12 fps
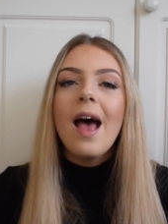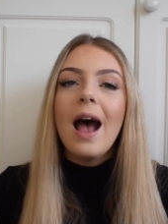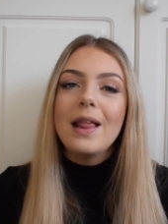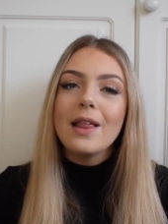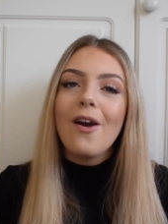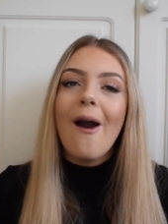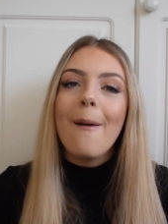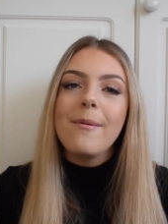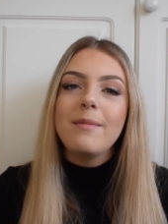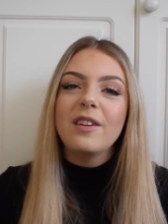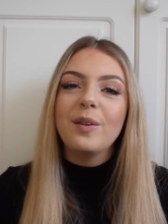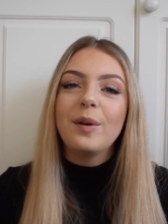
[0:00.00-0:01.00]
And the
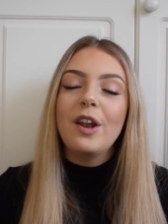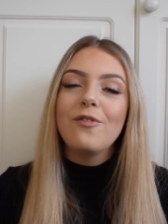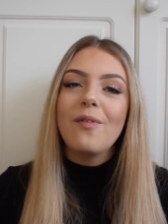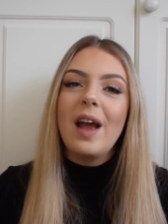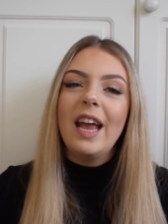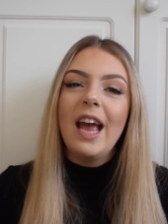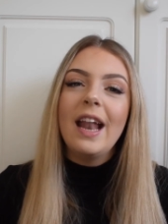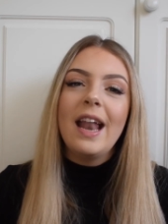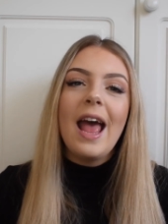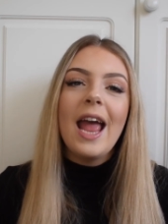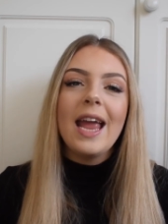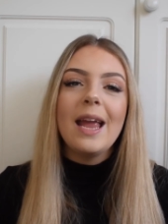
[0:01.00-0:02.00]
carbon mesh I'm going to rate an
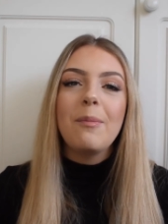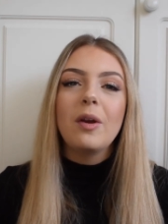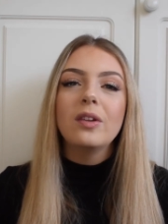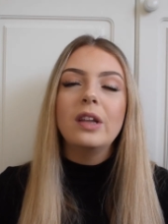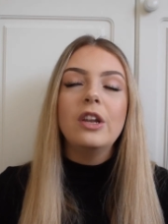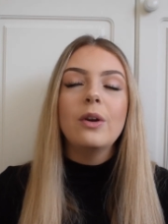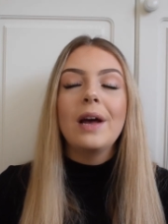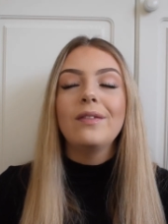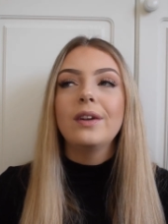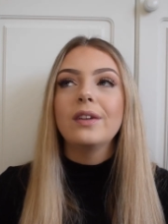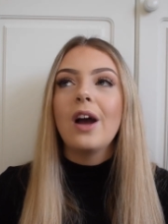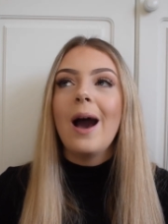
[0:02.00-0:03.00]
8 because they do have
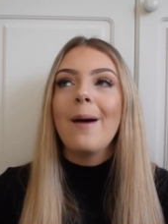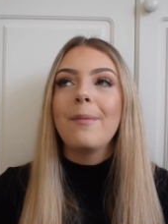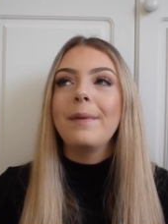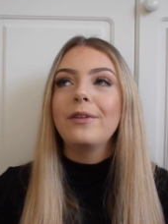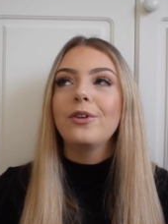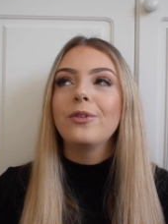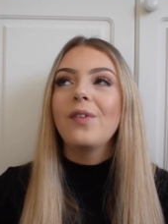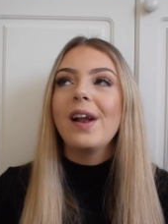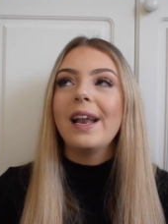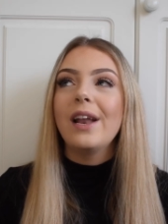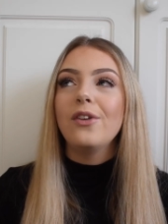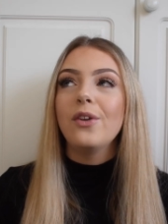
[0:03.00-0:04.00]
loads of carbon mesh
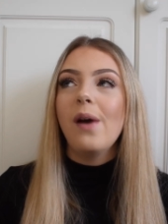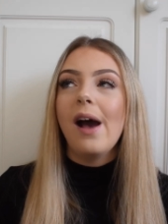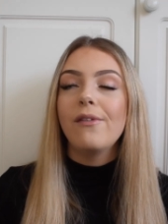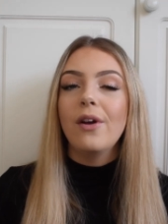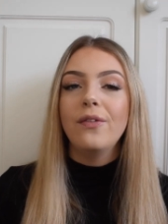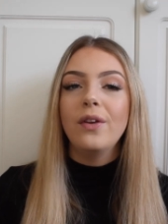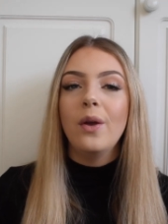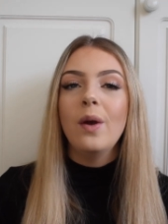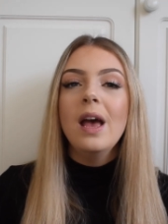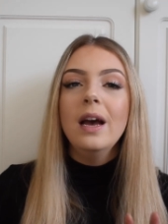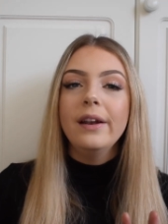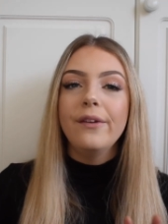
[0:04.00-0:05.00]
already and do have a few
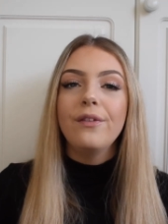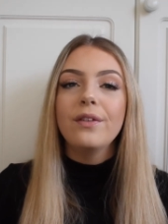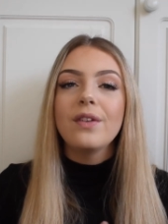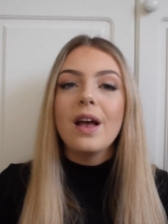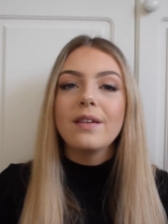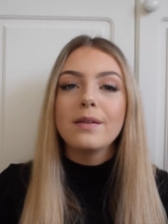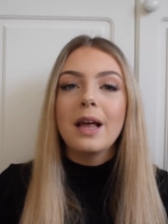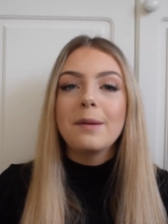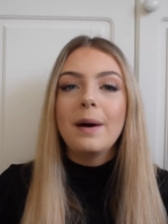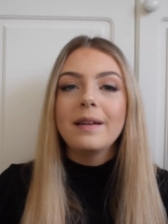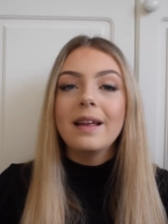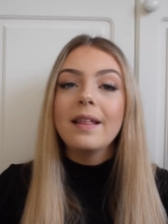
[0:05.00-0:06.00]
different styles of saddle
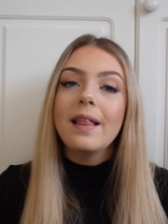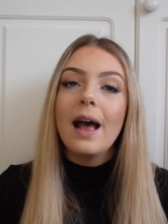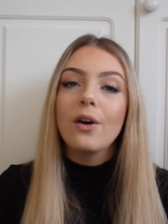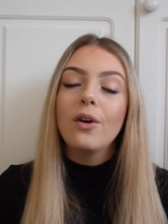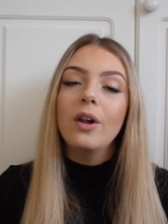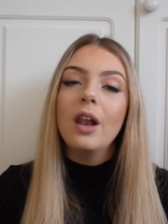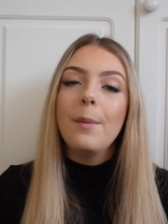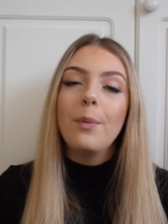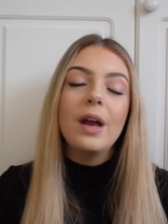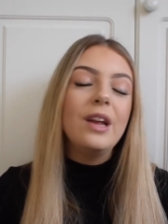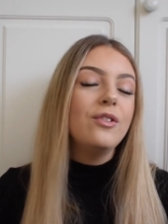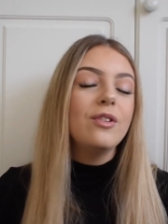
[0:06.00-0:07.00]
pads in that colour,
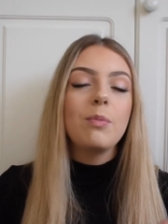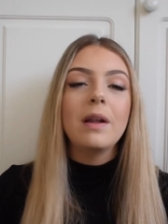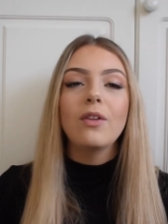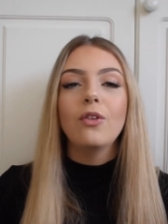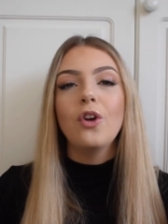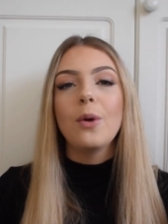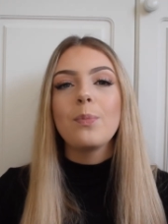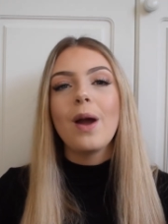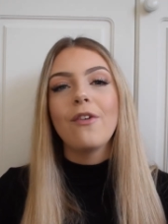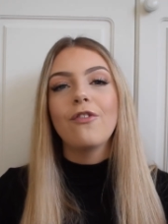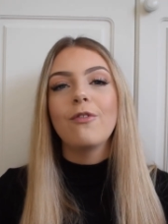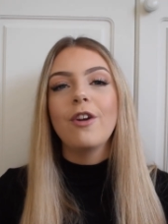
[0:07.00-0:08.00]
but it just depends on your
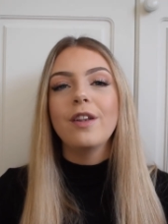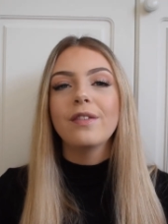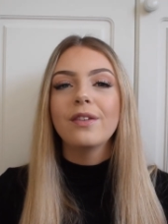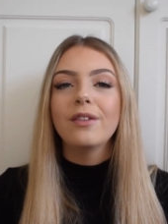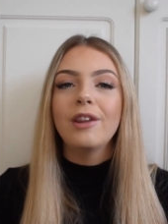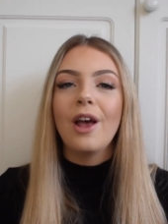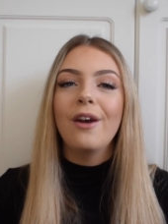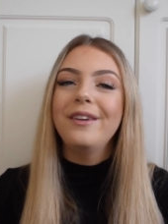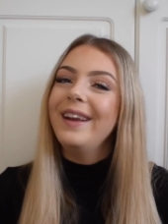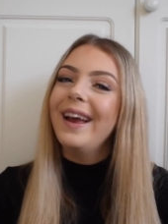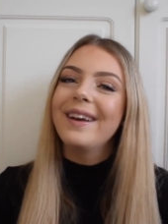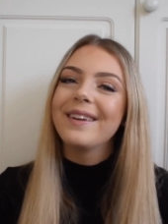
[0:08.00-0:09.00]
preference. So yeah.